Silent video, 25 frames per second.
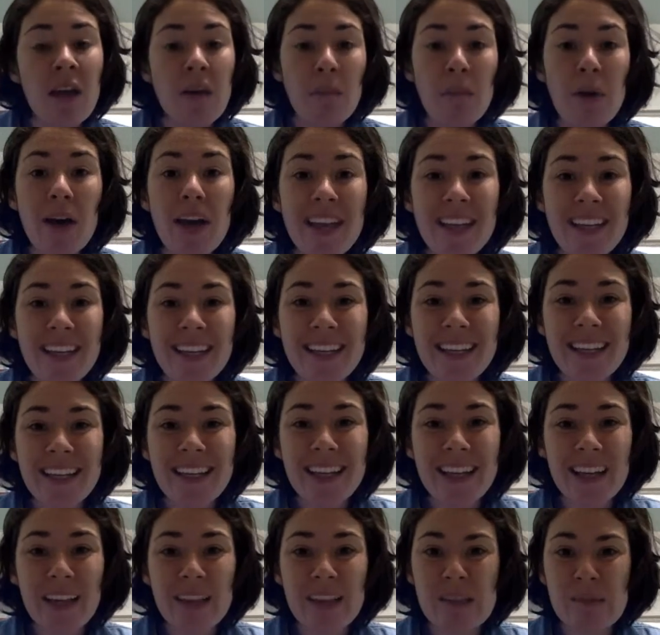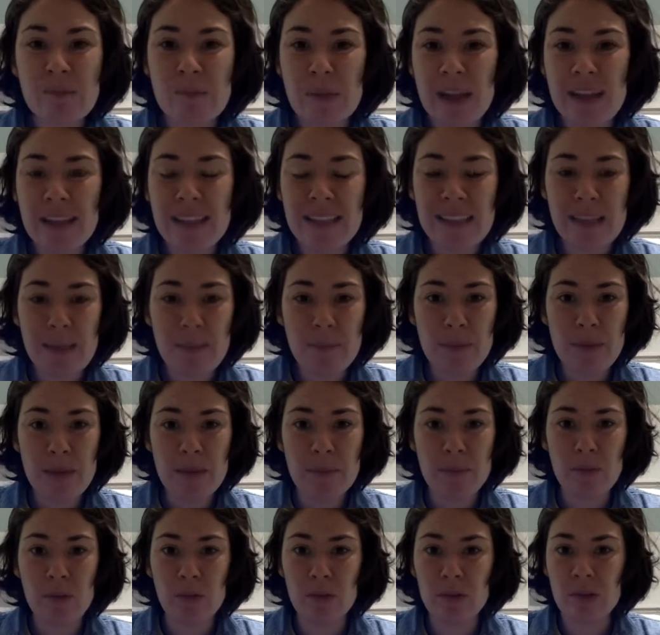But it's best that
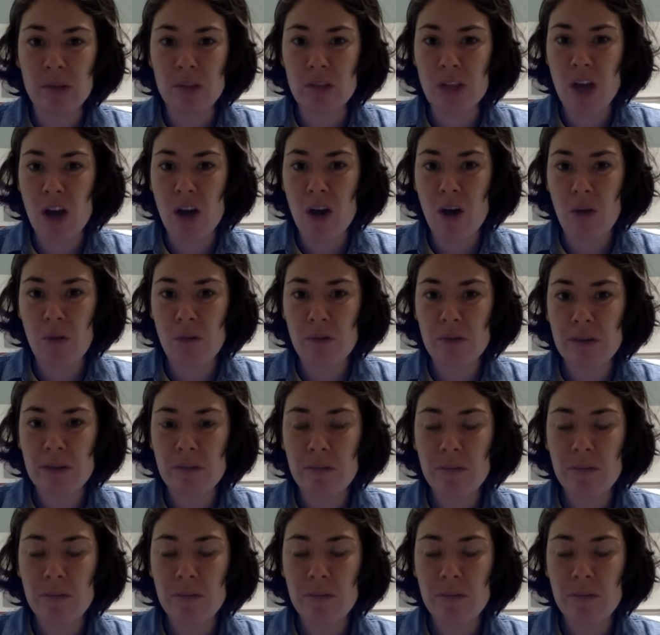people don't,